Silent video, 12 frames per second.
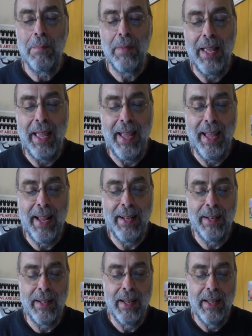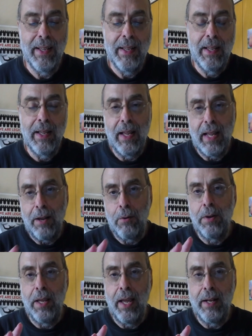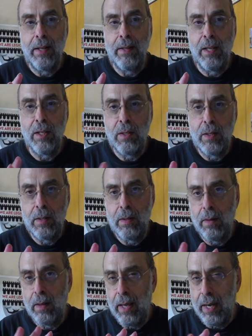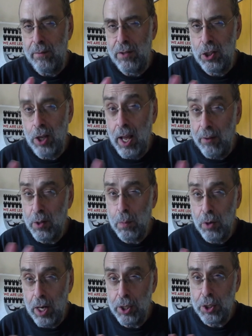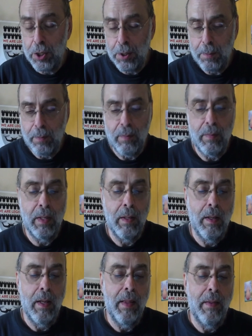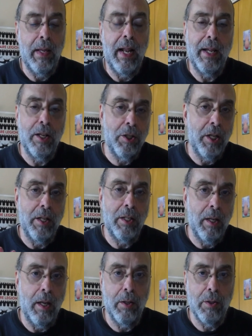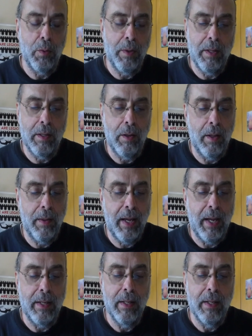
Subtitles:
and I created this kind of soft brush that I could change colors with and all that.